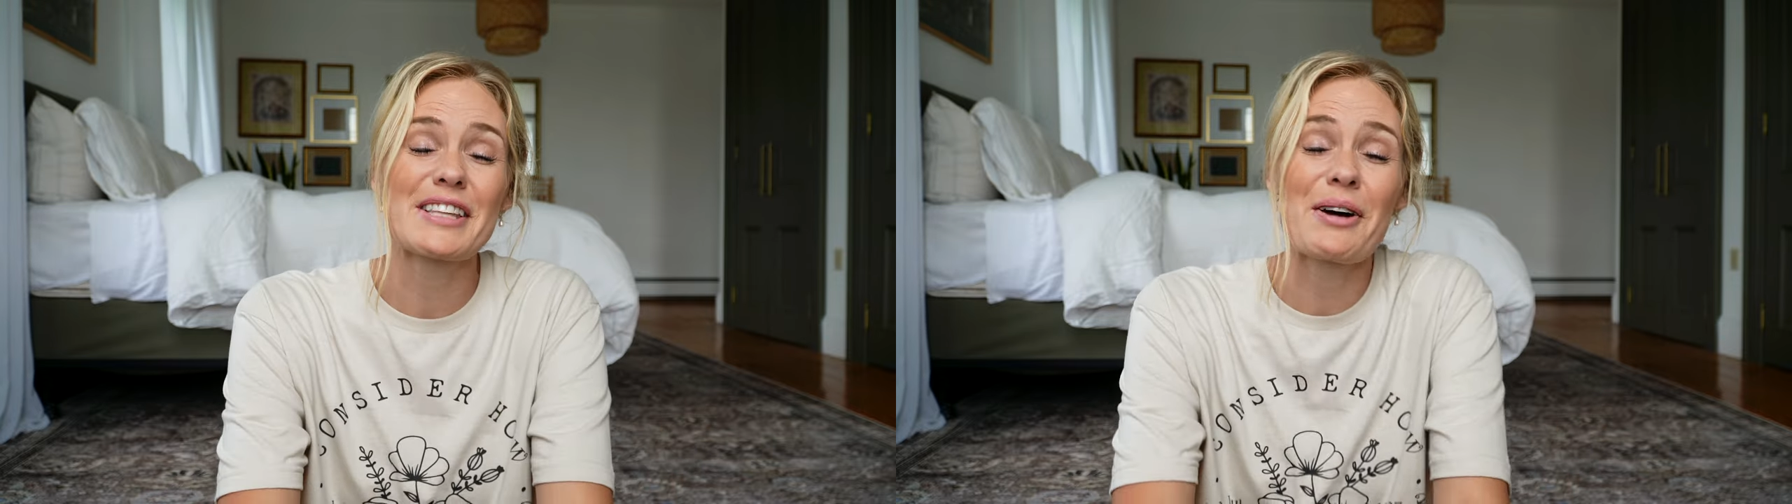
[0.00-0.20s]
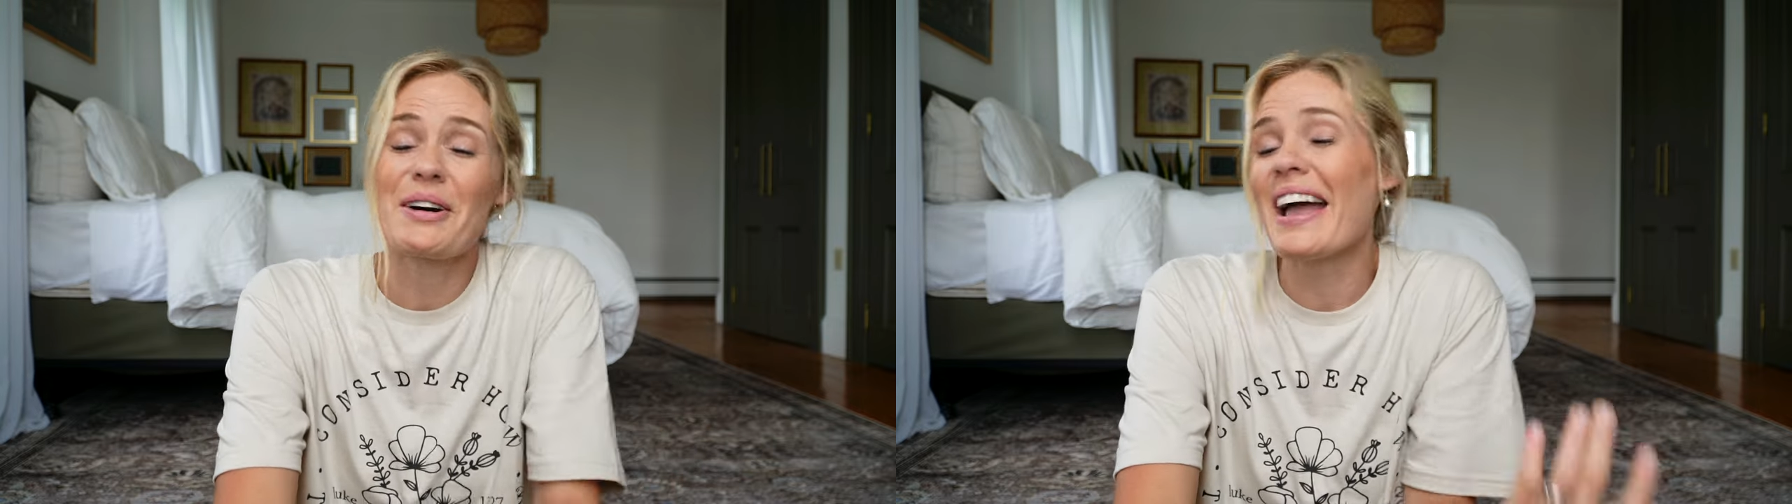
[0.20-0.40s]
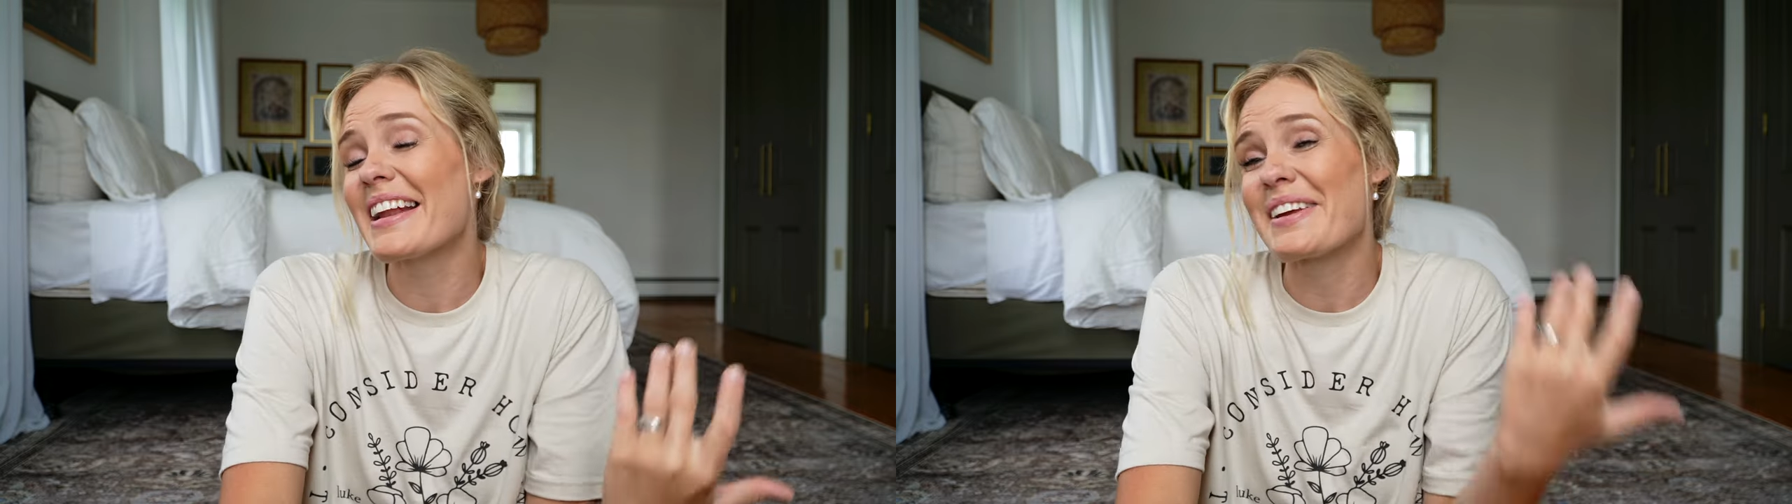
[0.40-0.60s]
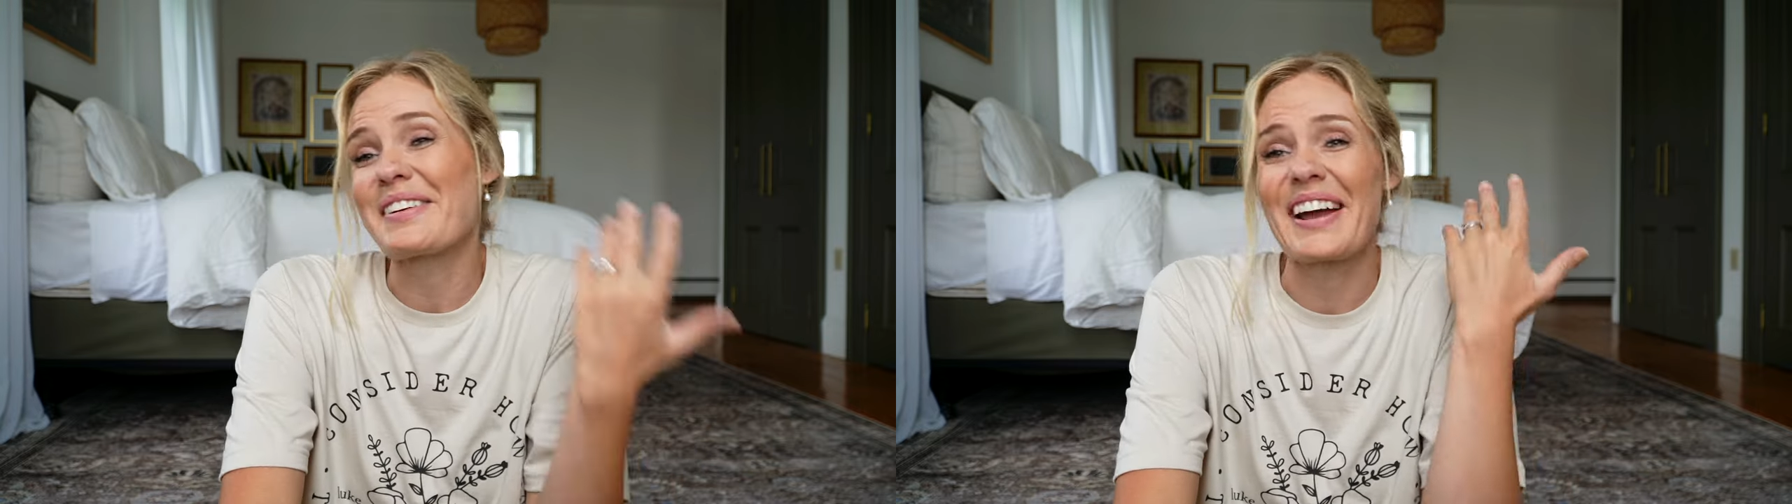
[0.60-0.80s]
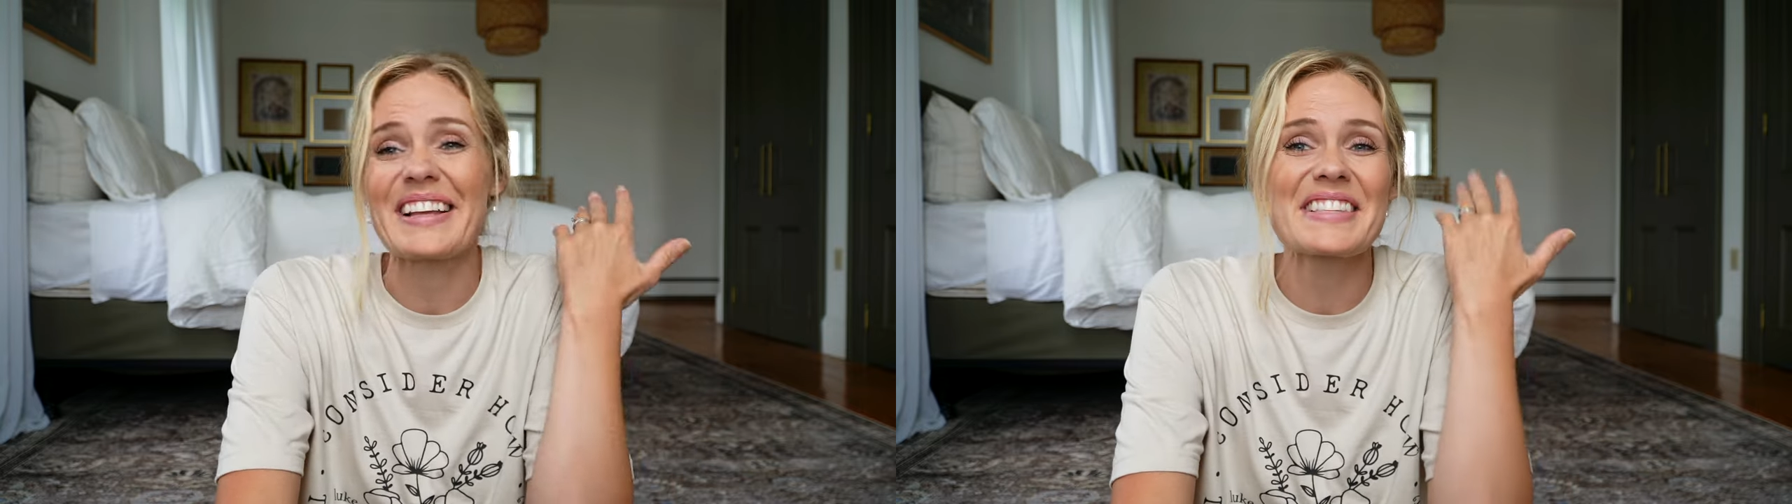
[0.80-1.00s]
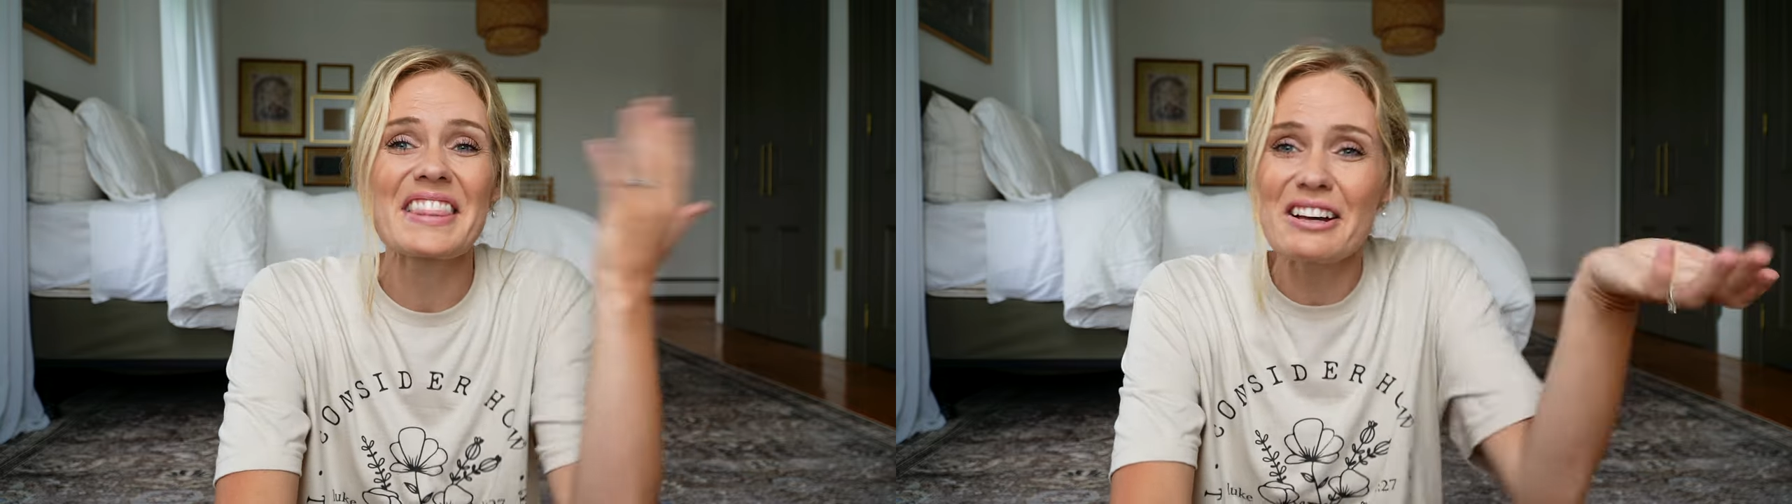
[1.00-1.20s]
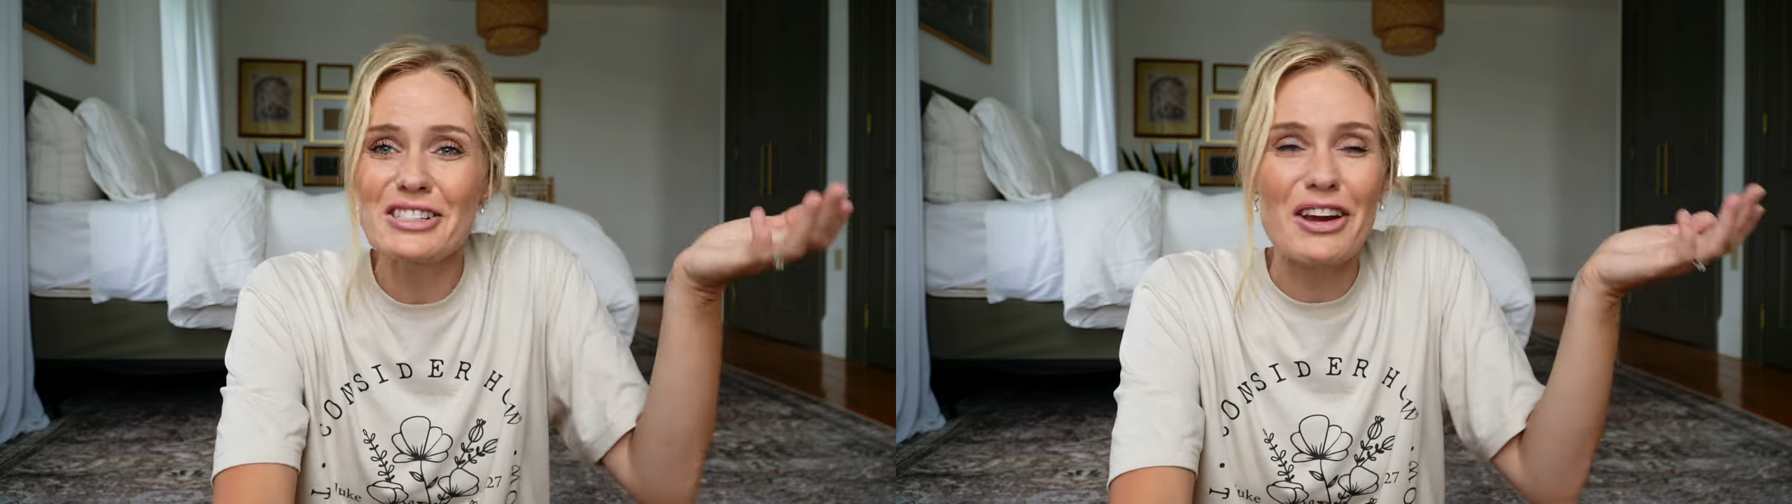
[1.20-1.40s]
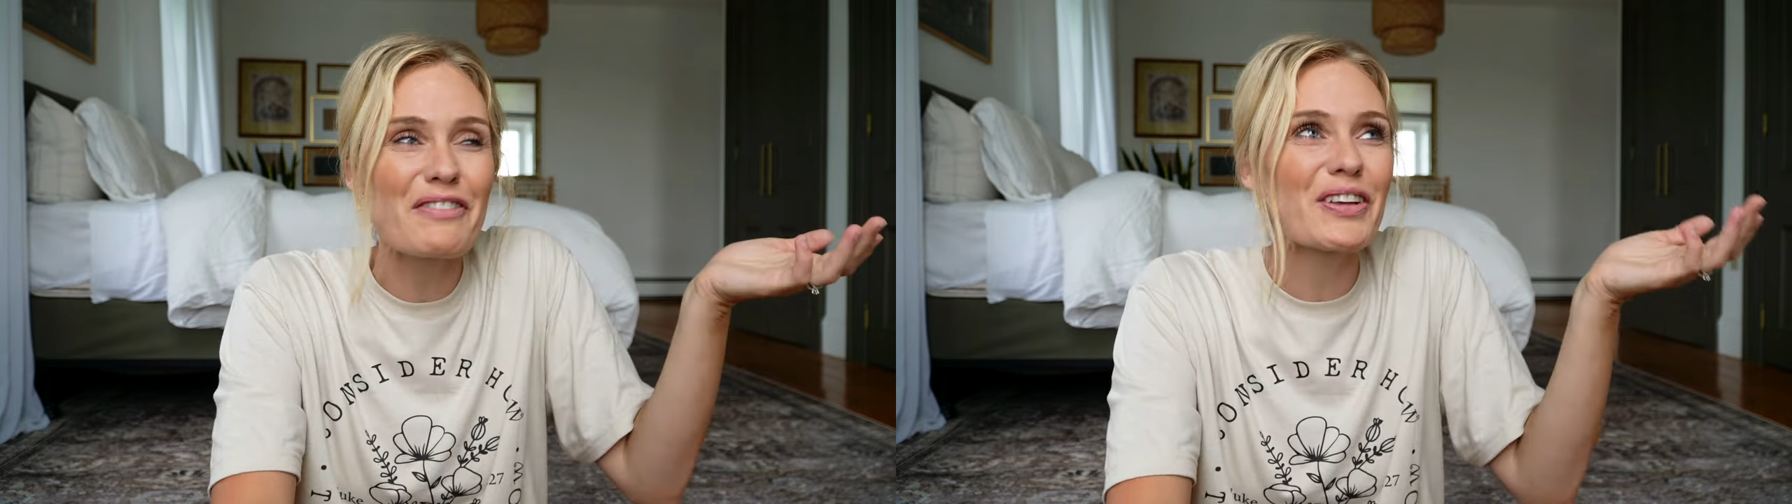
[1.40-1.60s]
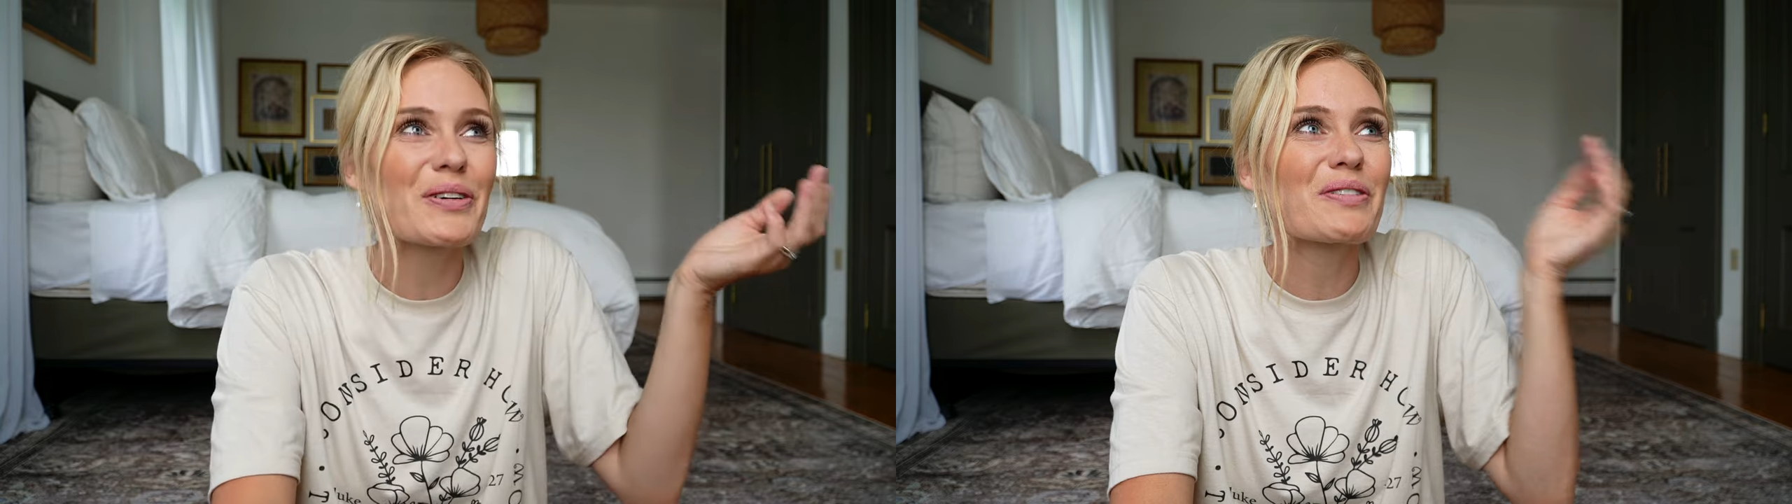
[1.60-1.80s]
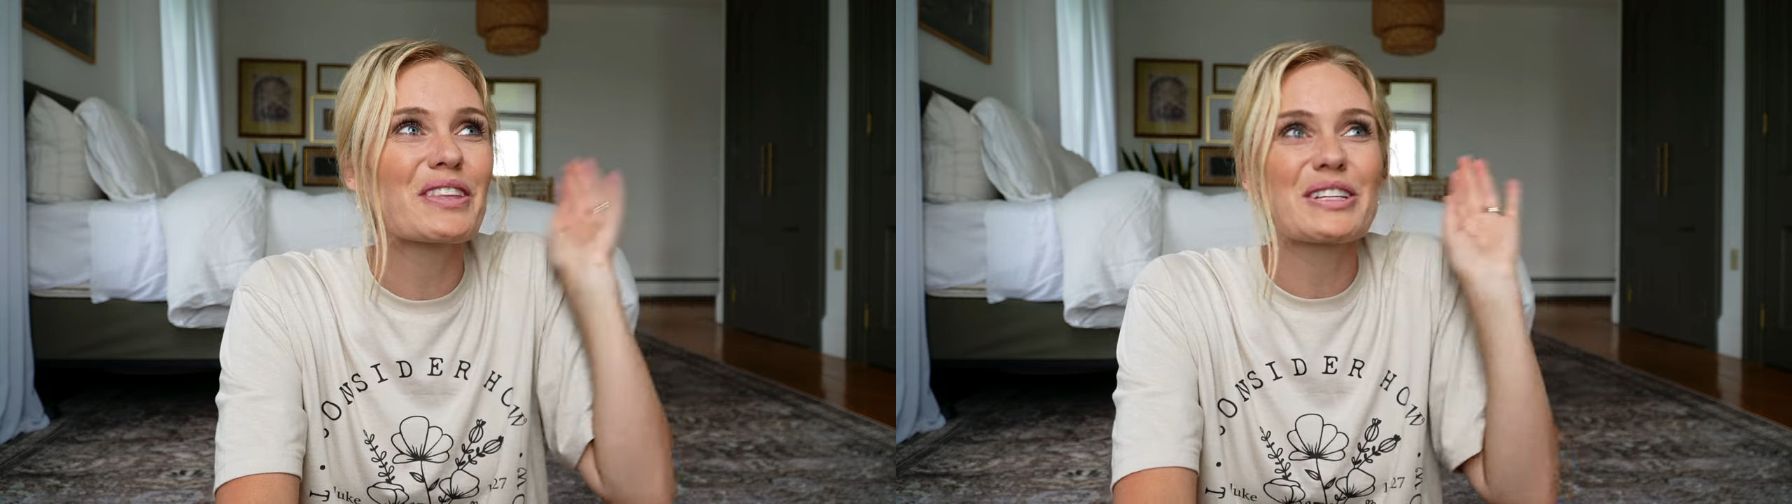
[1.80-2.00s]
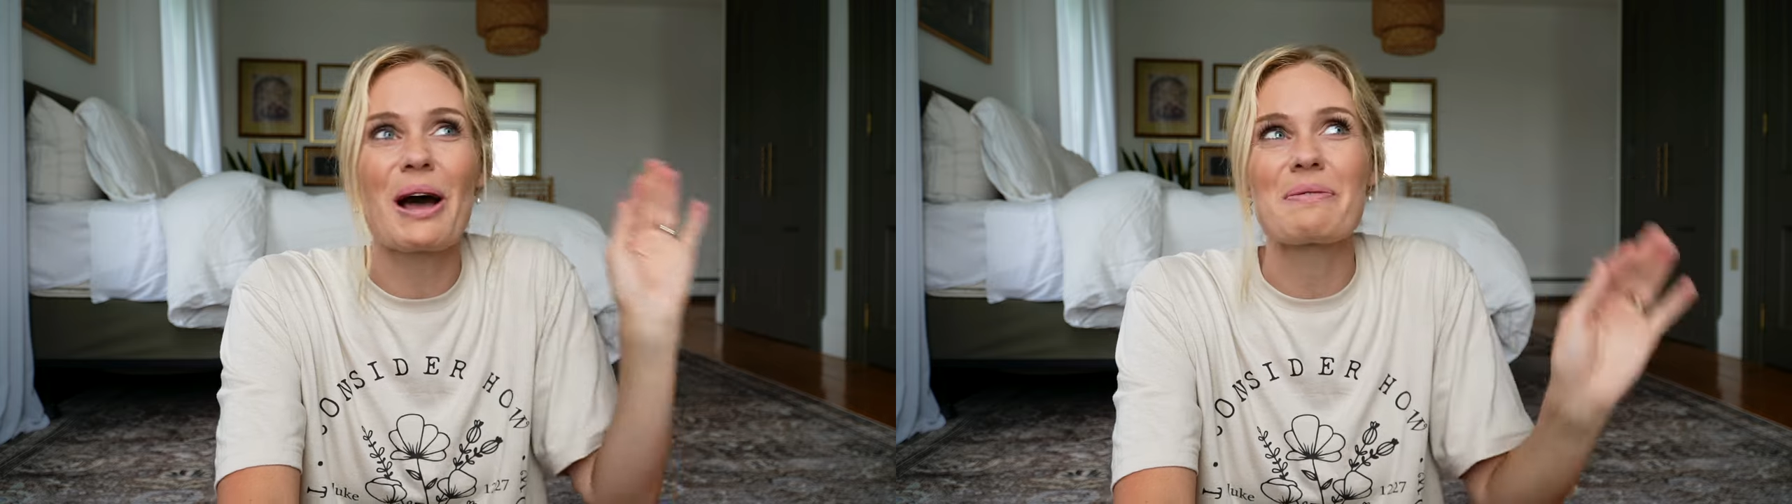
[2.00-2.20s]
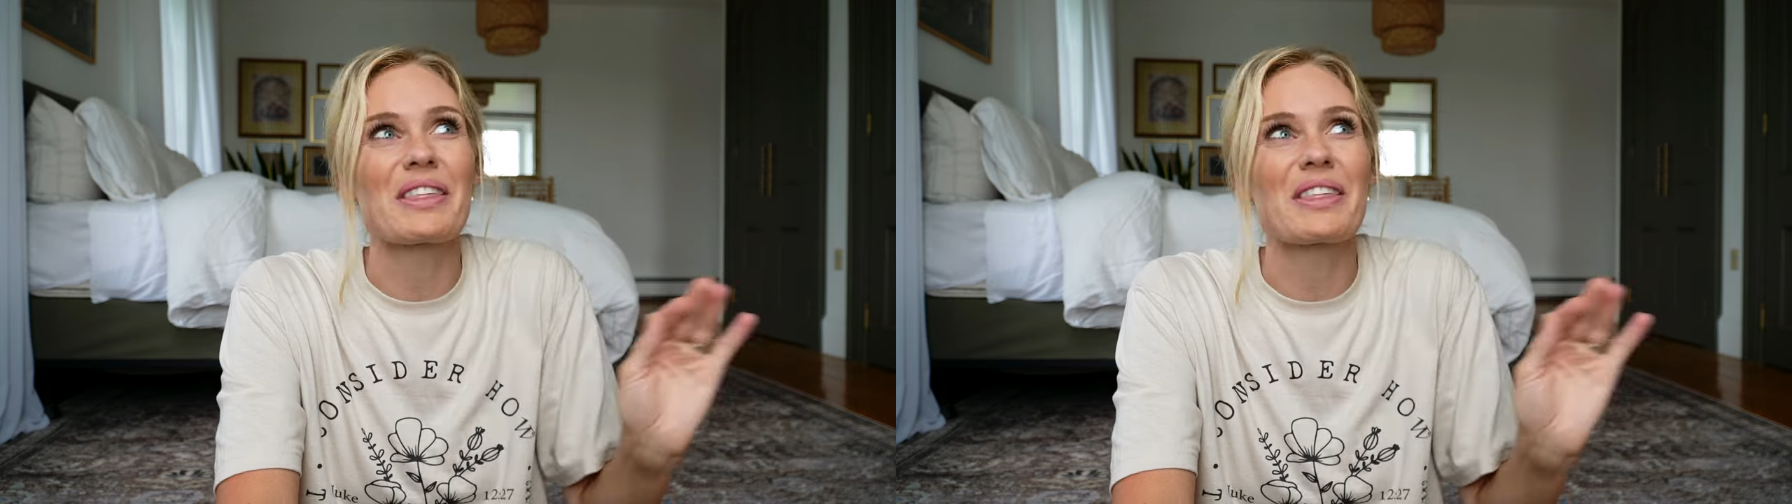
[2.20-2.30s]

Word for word: So anyways, those are a few of the top